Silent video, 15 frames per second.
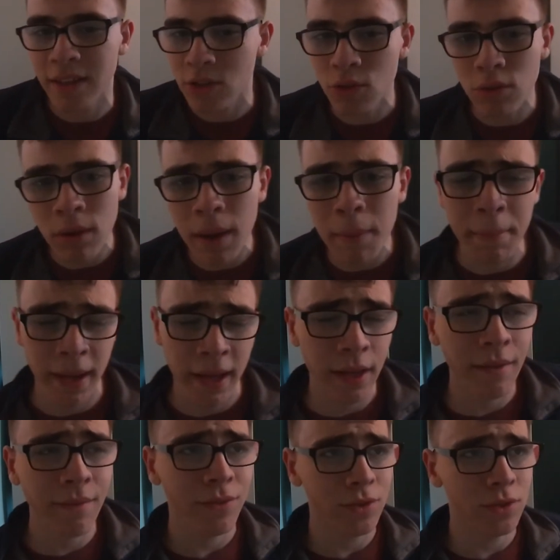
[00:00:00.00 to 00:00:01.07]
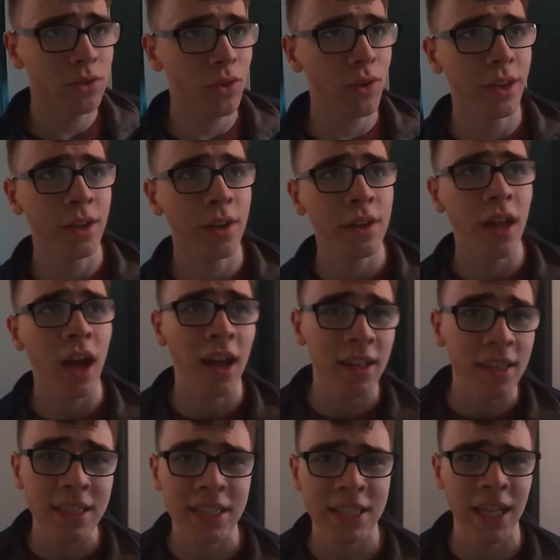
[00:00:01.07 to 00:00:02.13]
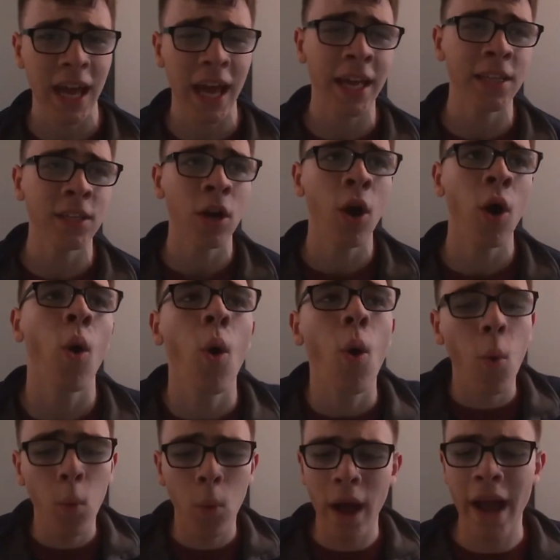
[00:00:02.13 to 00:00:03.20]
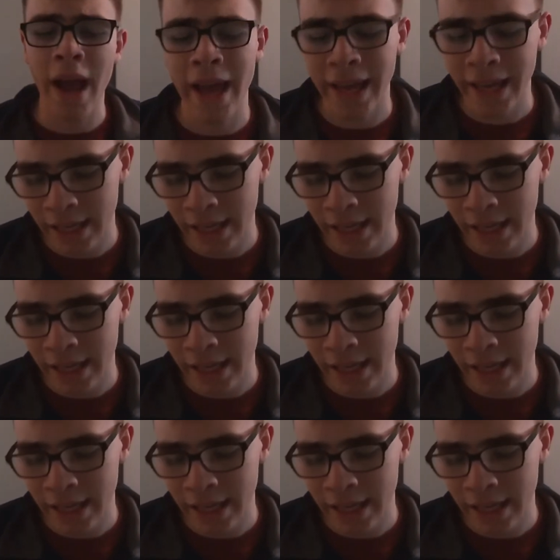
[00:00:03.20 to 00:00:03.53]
it. It's quite a painful story, and you could understand where